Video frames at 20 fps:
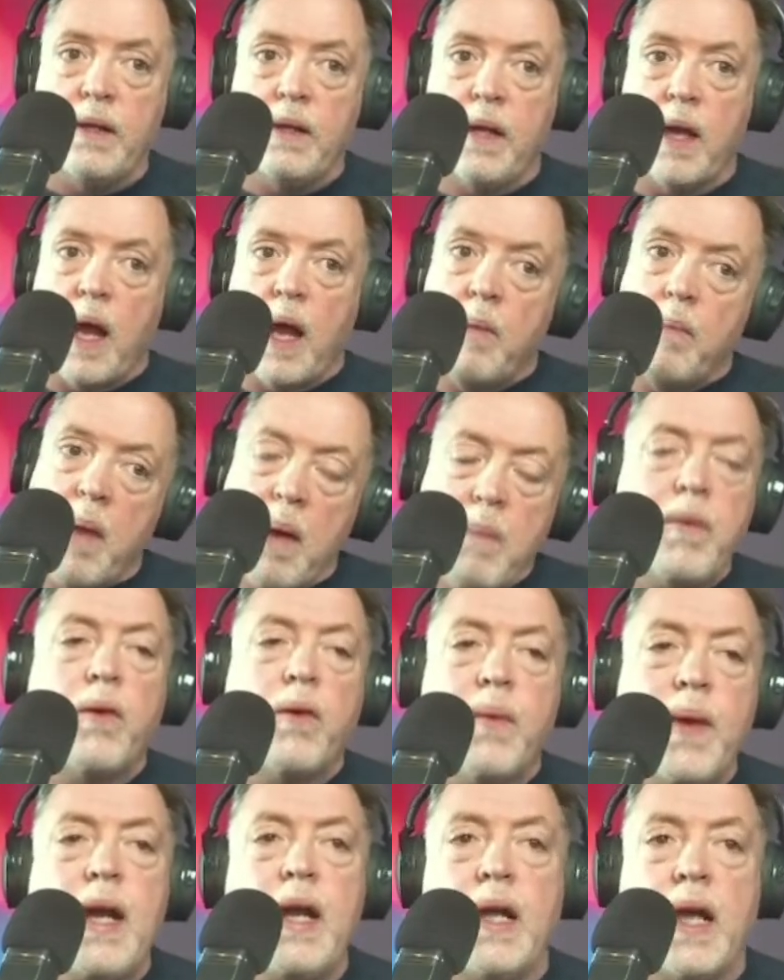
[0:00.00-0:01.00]
remember
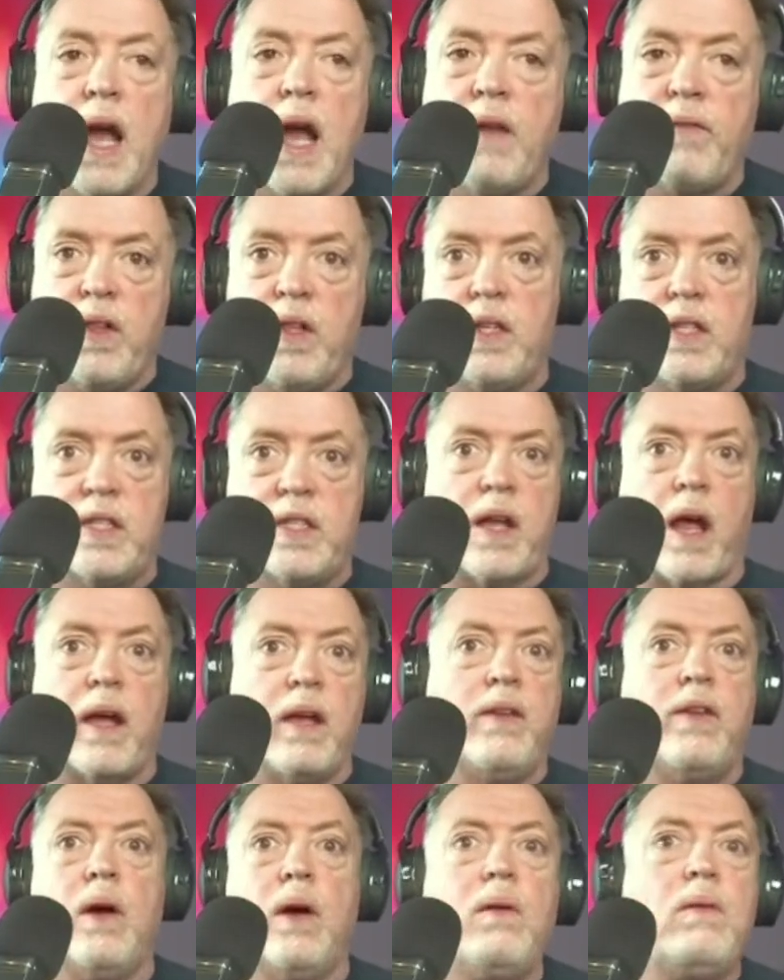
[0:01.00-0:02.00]
reading after the
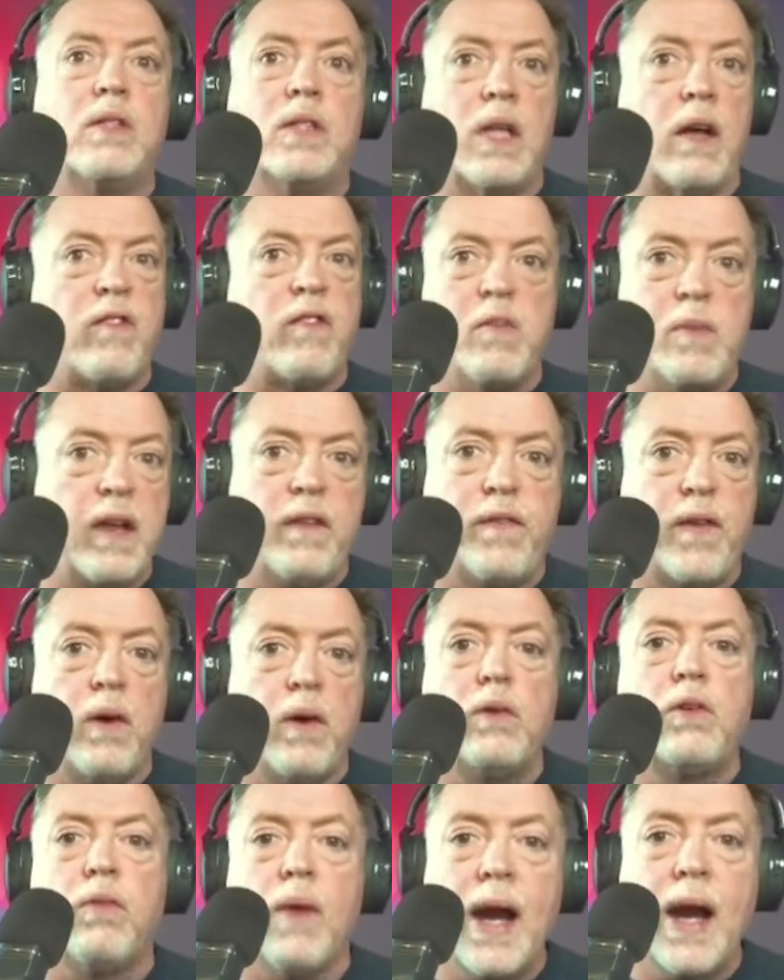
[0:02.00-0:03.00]
second dose, everybody felt
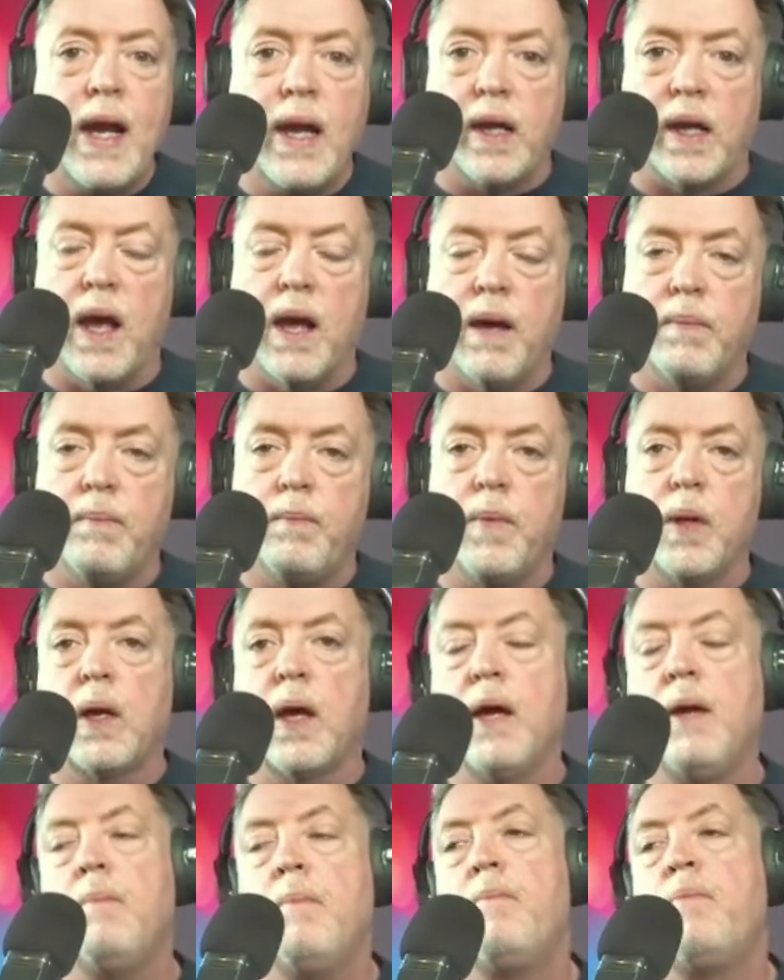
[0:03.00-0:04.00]
great again,
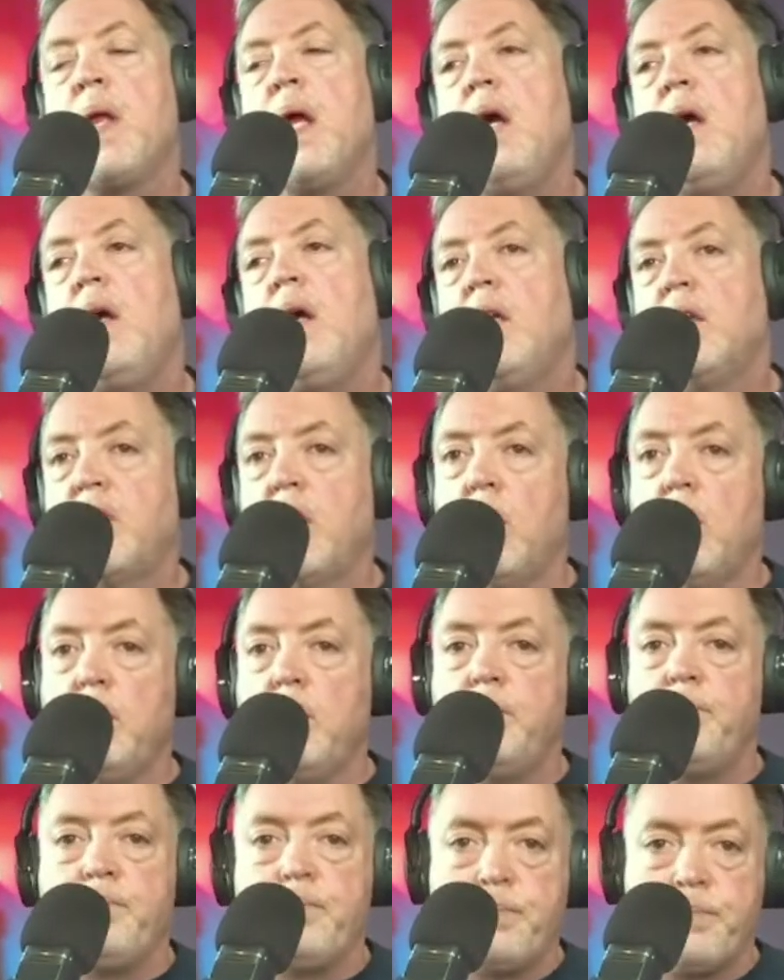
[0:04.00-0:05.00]
okay? So
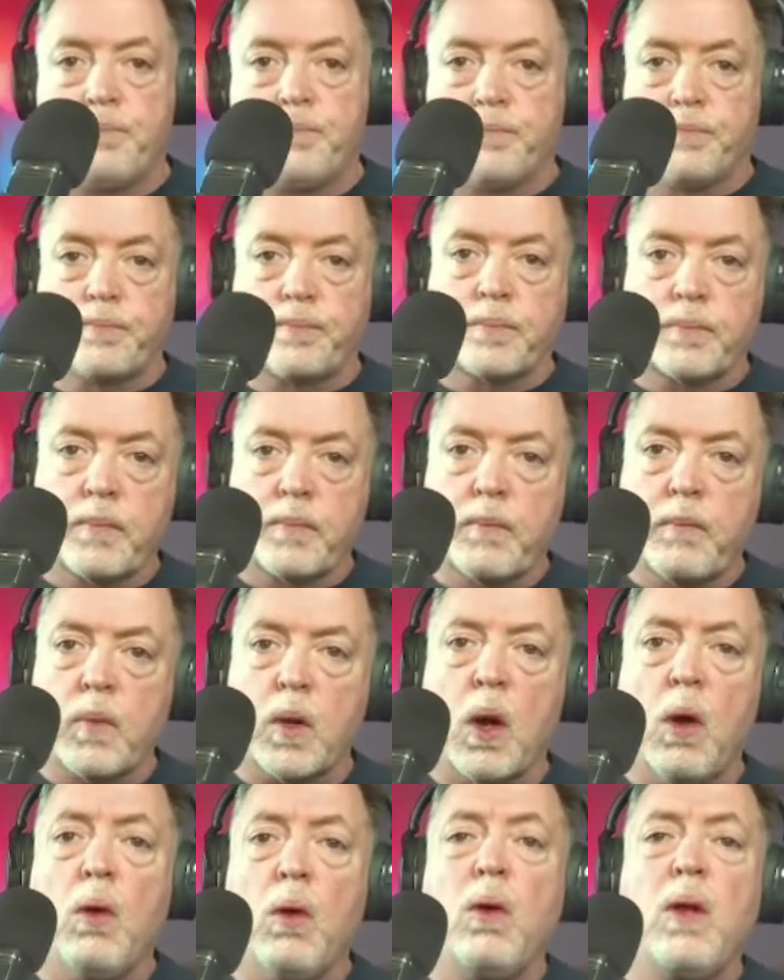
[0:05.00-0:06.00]

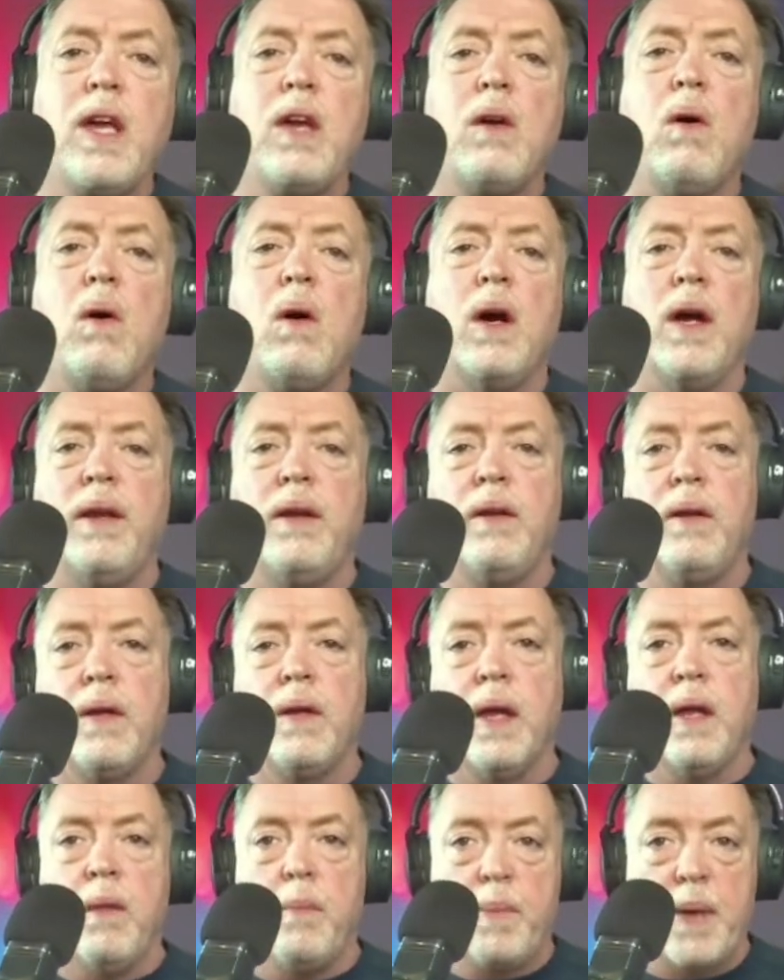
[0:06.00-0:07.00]
early on
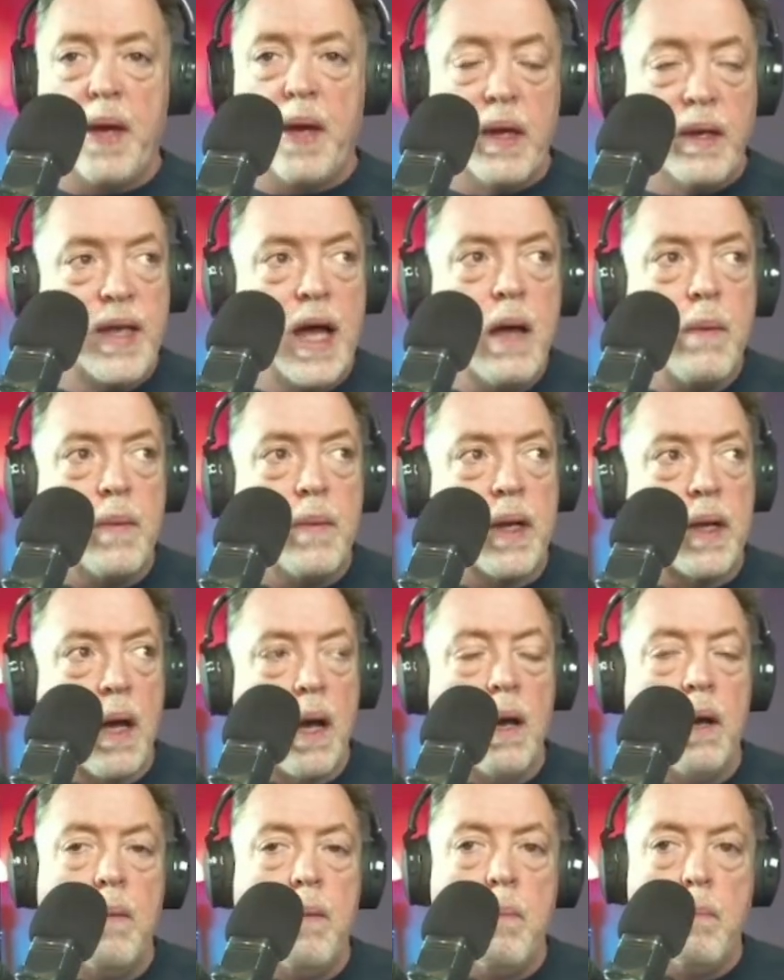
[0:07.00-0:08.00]
in the pandemic,
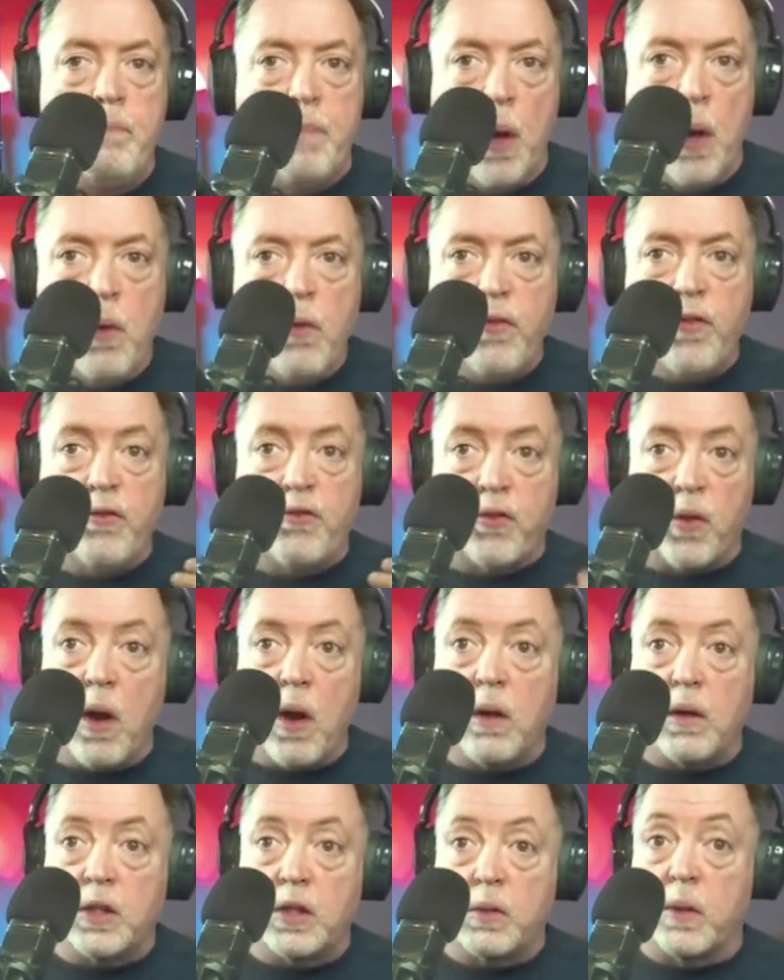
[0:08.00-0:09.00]
both
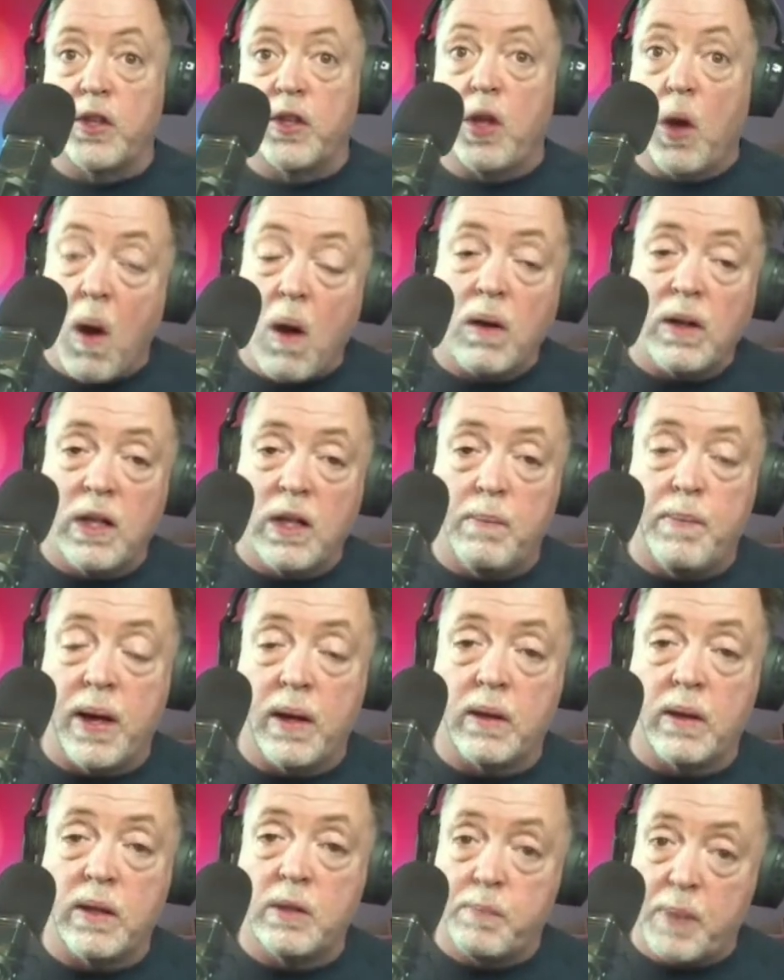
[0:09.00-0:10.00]
drugs were talked
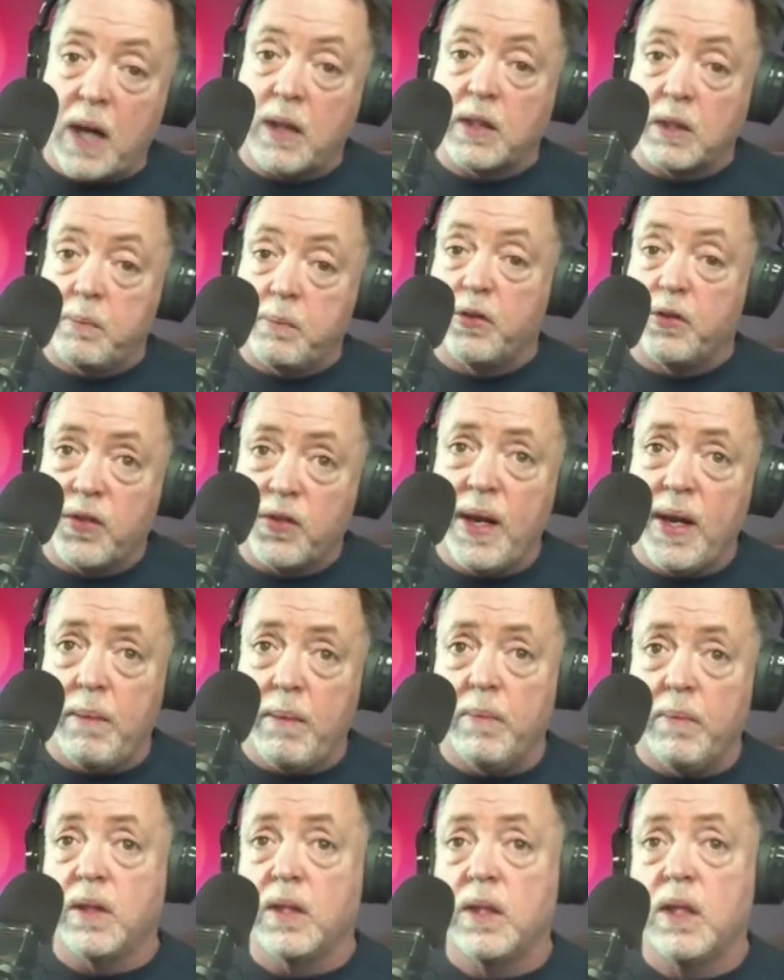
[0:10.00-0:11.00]
about as possible
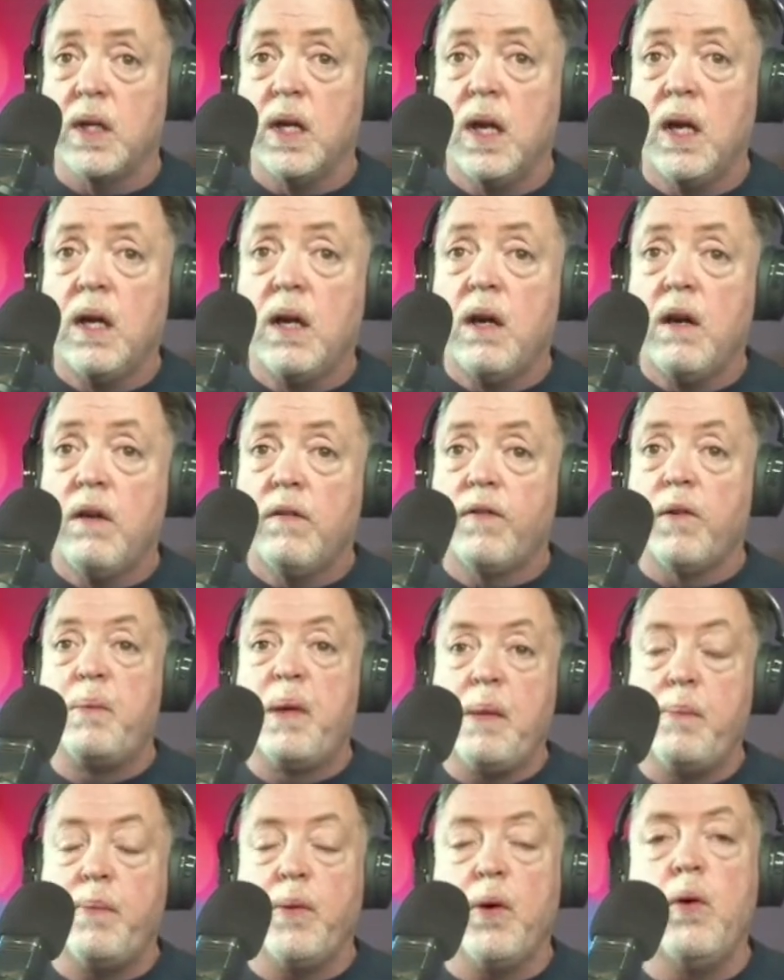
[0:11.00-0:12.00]
treatments for
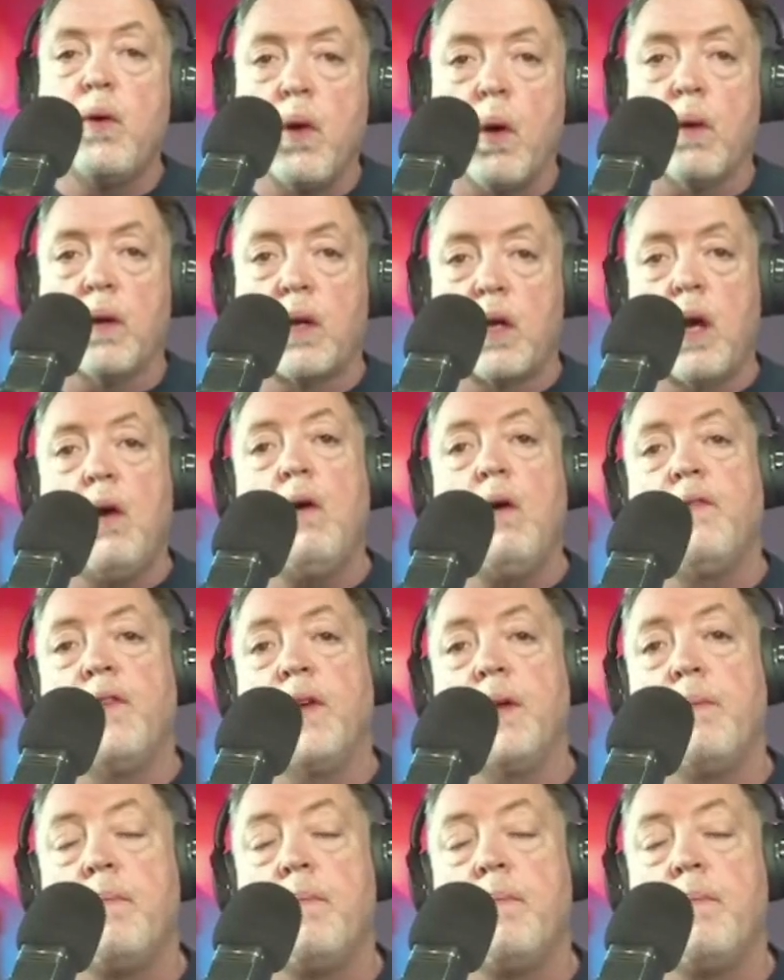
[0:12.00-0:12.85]
people who caught COVID.